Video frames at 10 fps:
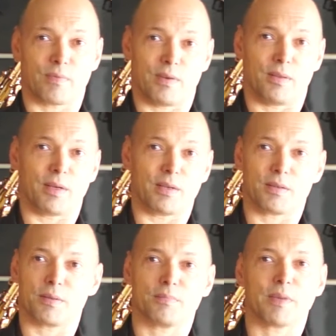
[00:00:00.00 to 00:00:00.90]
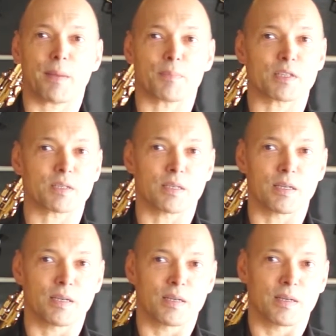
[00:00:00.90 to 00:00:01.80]
and then it happens
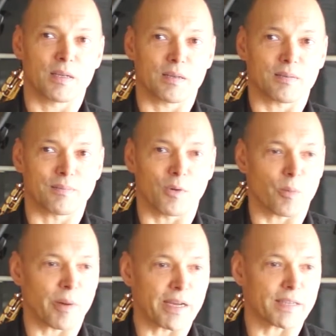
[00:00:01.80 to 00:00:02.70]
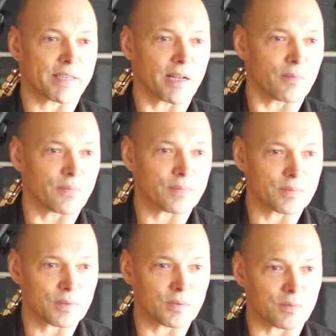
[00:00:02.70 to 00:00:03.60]
more by itself
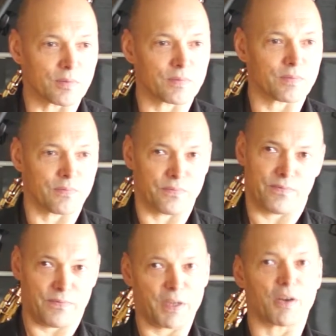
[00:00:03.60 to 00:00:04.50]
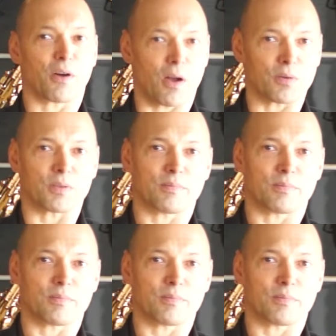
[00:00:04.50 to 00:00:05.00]
to figure out